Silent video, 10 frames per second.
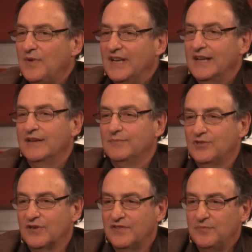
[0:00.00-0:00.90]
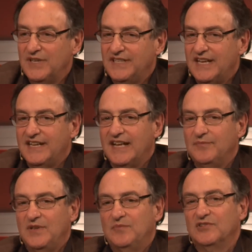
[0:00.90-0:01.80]
by observing big data
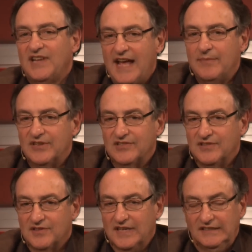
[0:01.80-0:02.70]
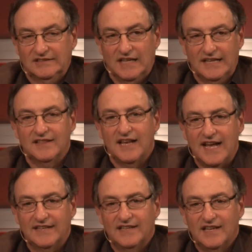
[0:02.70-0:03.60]
and people's habits and things like
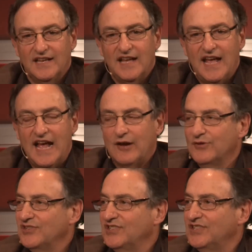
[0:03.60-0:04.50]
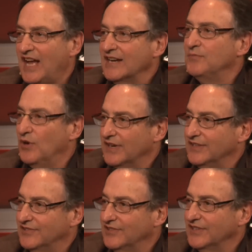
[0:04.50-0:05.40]
that how the stock
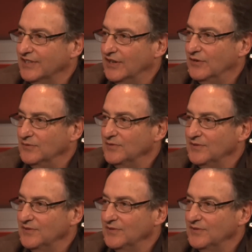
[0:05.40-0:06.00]
market's going to go?